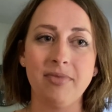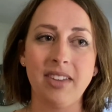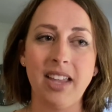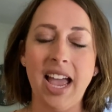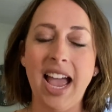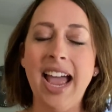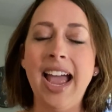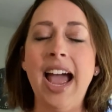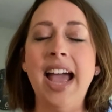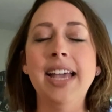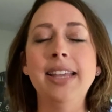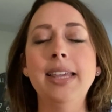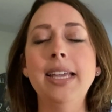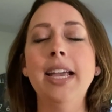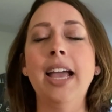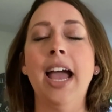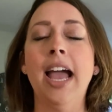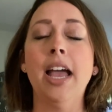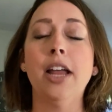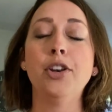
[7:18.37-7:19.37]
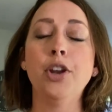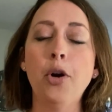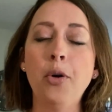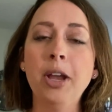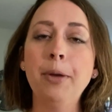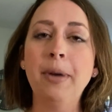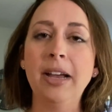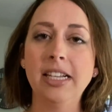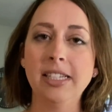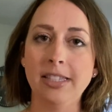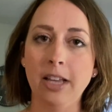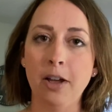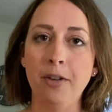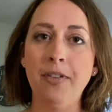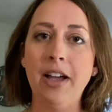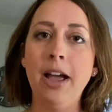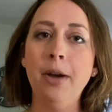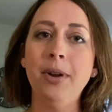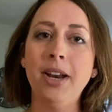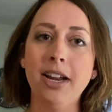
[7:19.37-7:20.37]
I think, knowing myself,
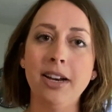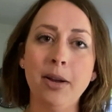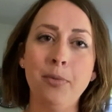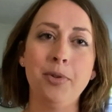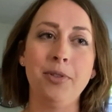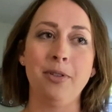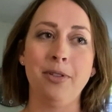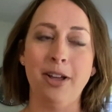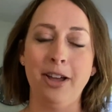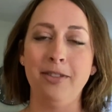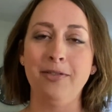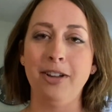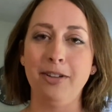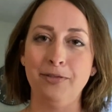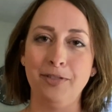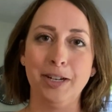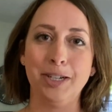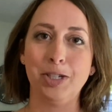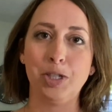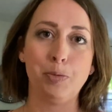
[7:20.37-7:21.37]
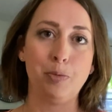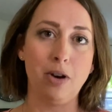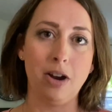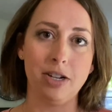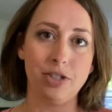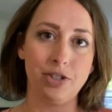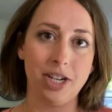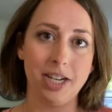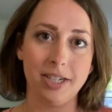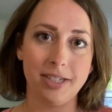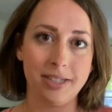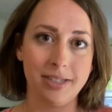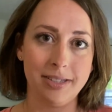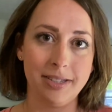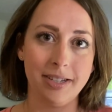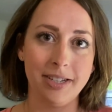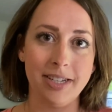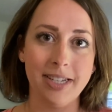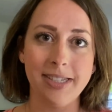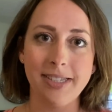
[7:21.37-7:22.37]
I would end up with a lot of unfinished projects
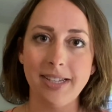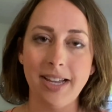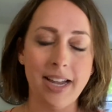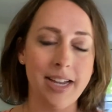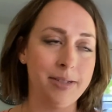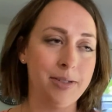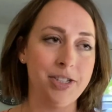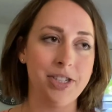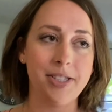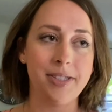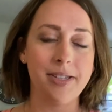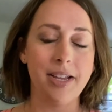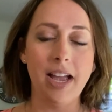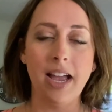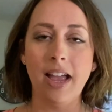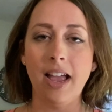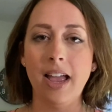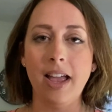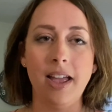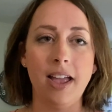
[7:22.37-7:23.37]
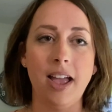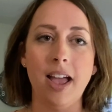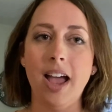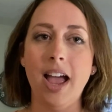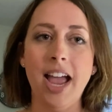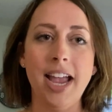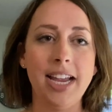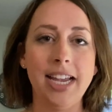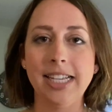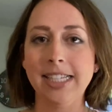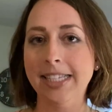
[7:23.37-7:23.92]
because I get